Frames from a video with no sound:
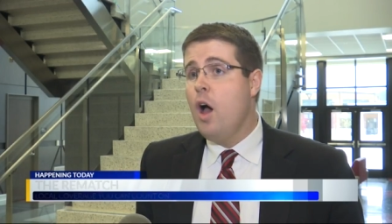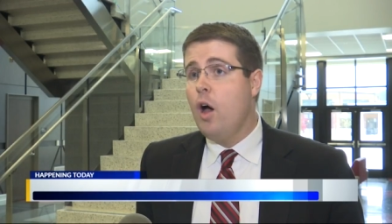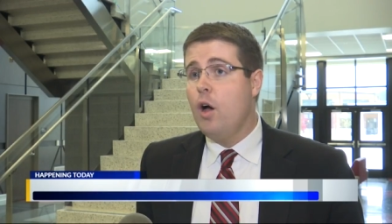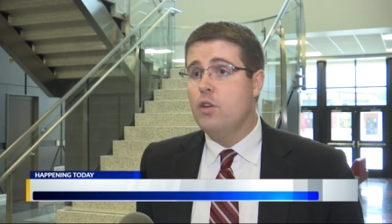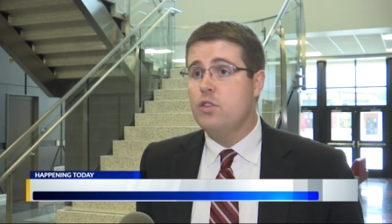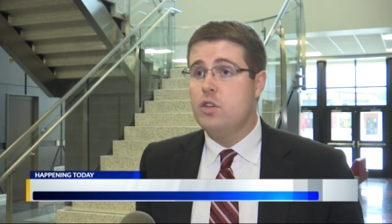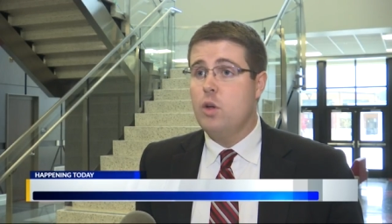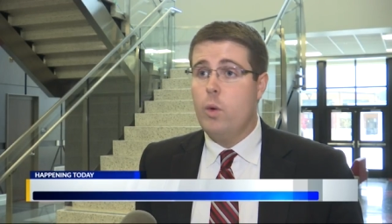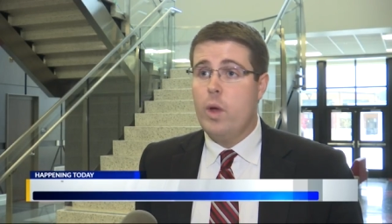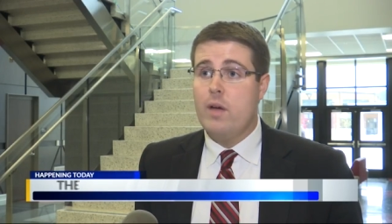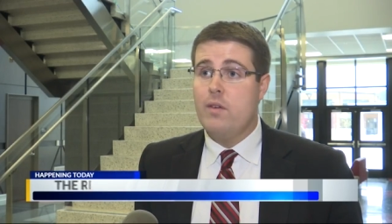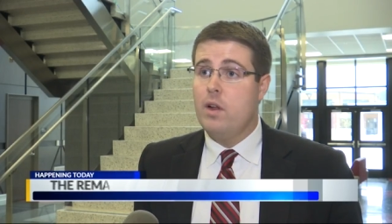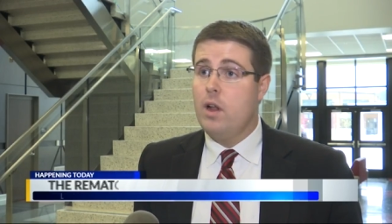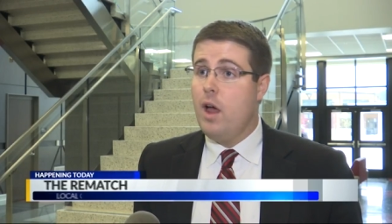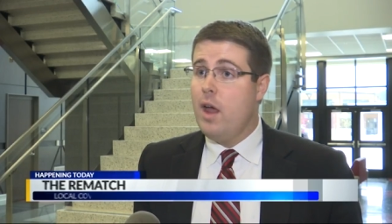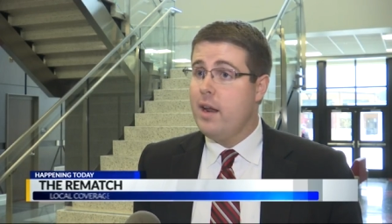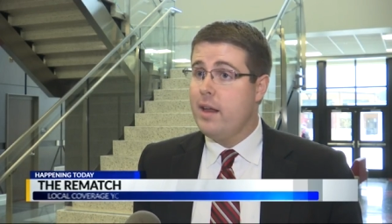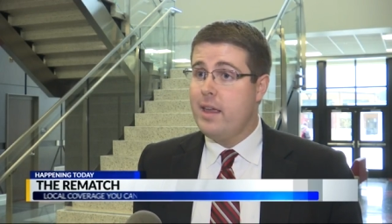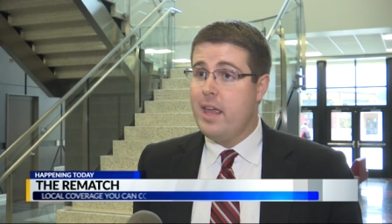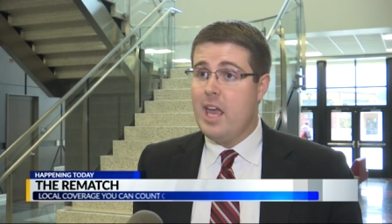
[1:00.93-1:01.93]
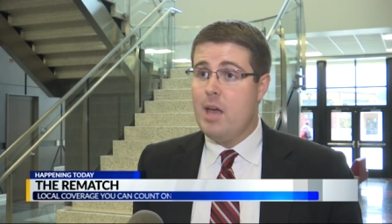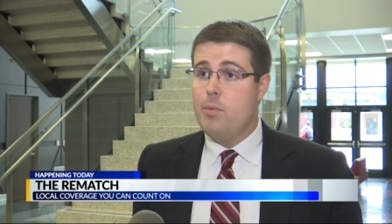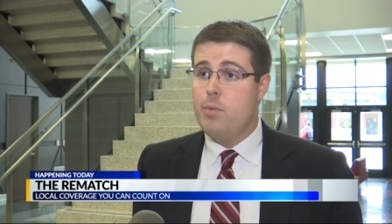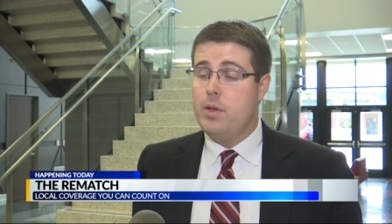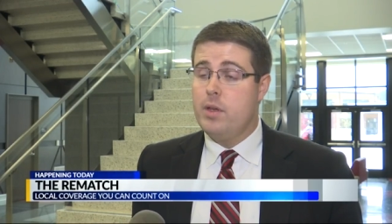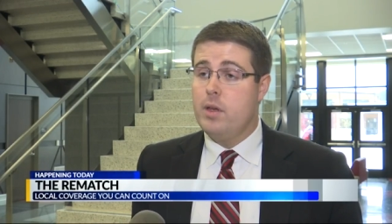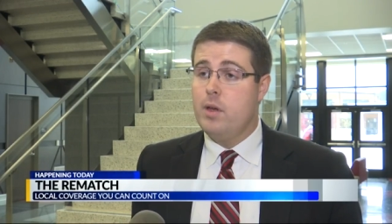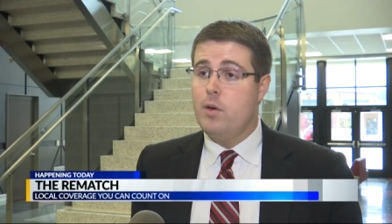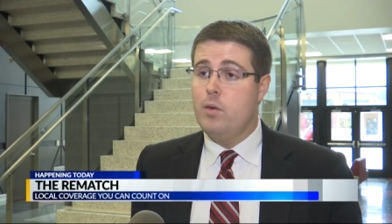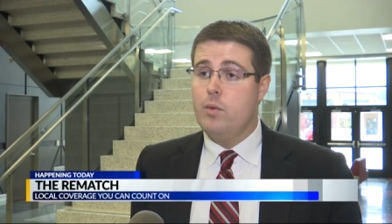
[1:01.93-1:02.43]
Also, we have a lot of
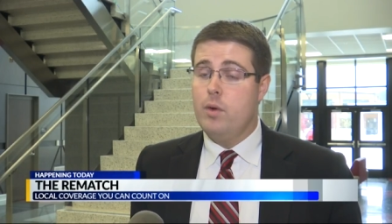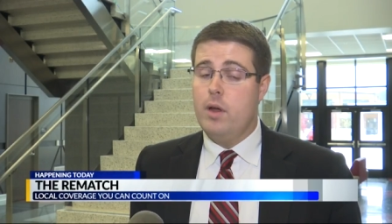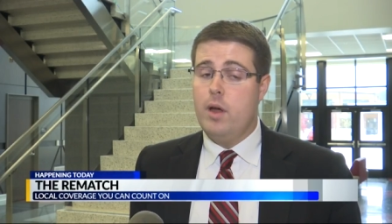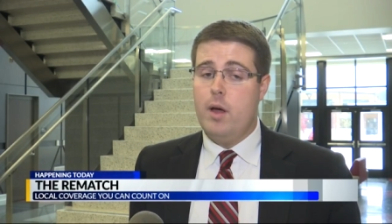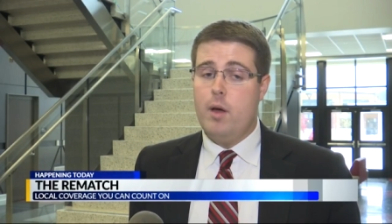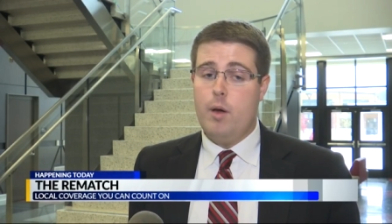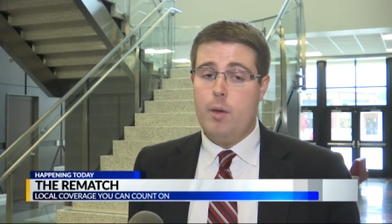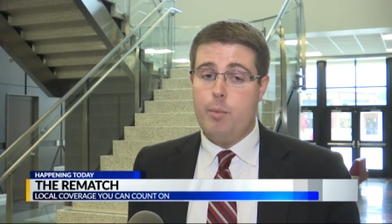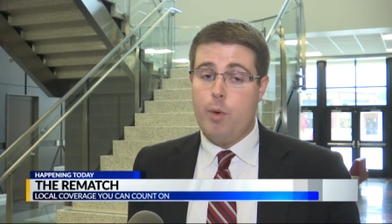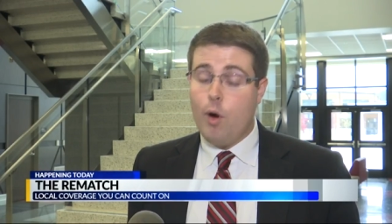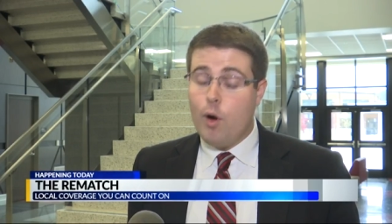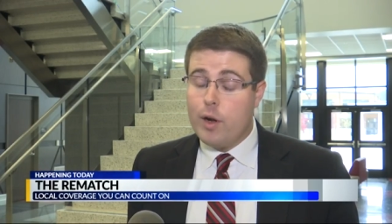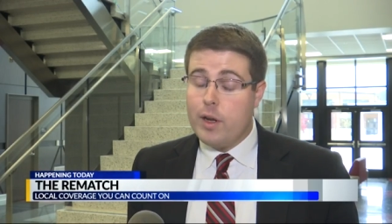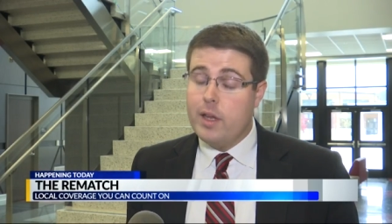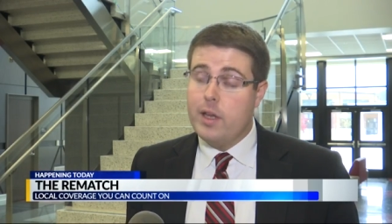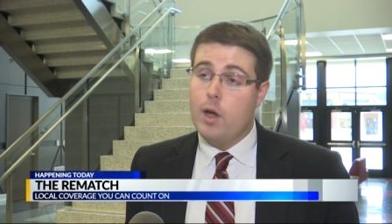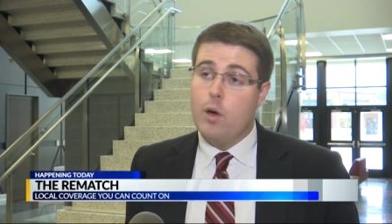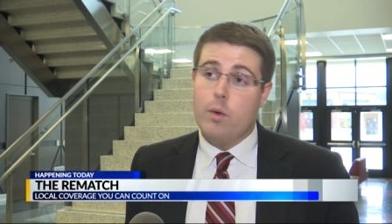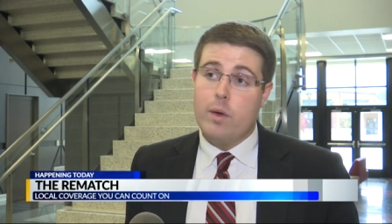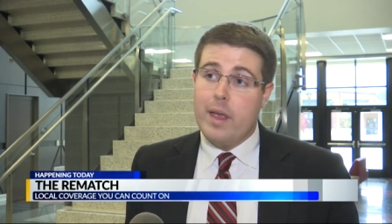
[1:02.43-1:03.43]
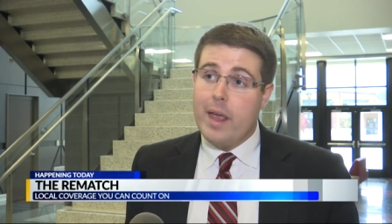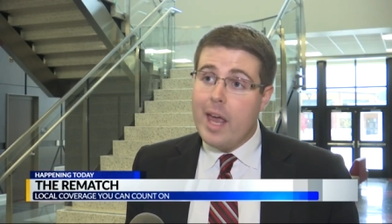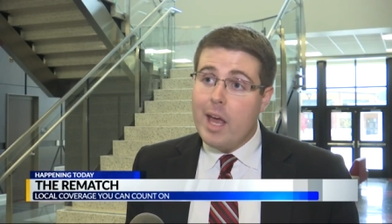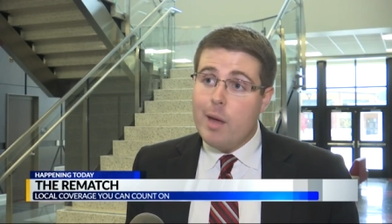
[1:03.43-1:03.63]
camping on uh, parking on